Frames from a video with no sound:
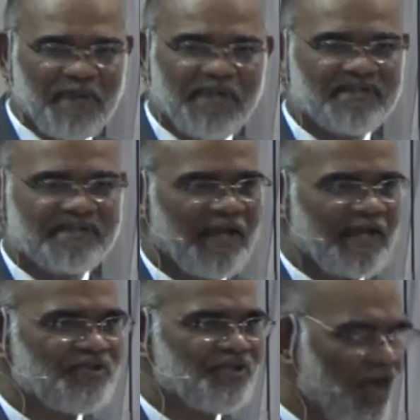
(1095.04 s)
peace
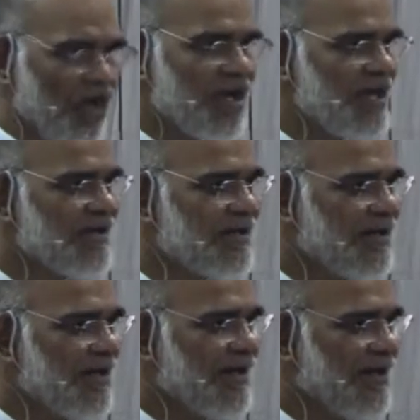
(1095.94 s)
and joy,
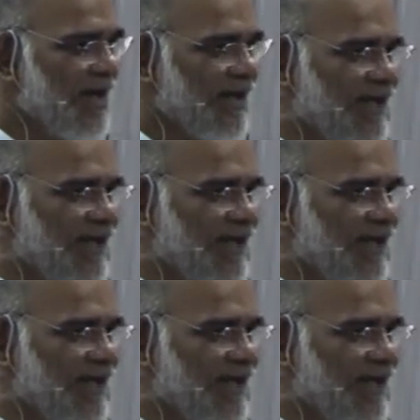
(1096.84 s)
at